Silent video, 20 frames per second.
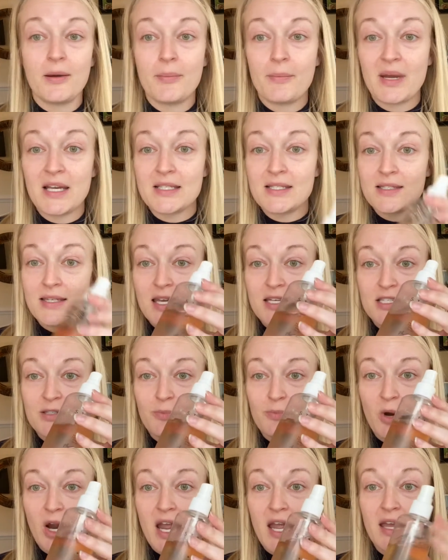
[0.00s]
my Stay
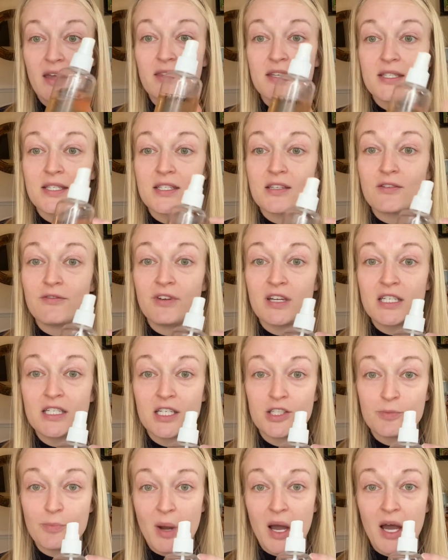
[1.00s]
Spray. This is a
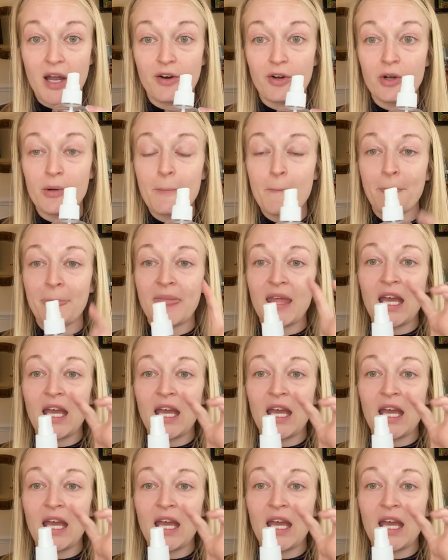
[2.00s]
vintage bottle.